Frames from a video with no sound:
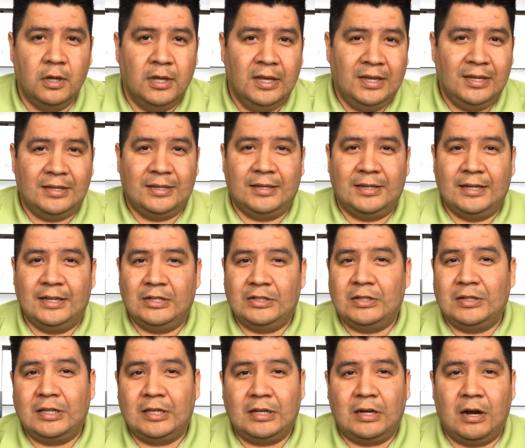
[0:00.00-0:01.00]
you get
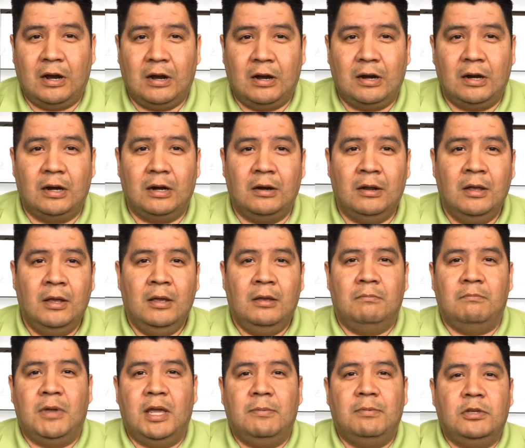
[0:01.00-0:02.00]
into the car,
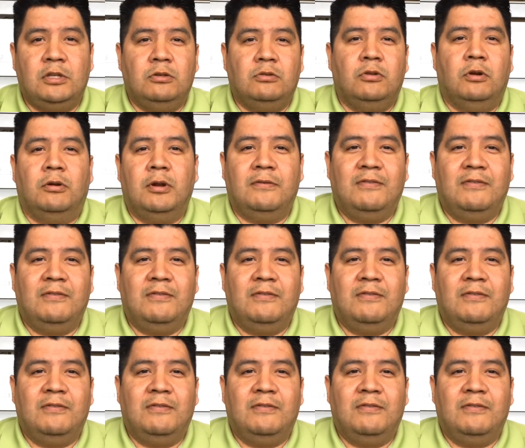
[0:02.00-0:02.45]
maybe you don't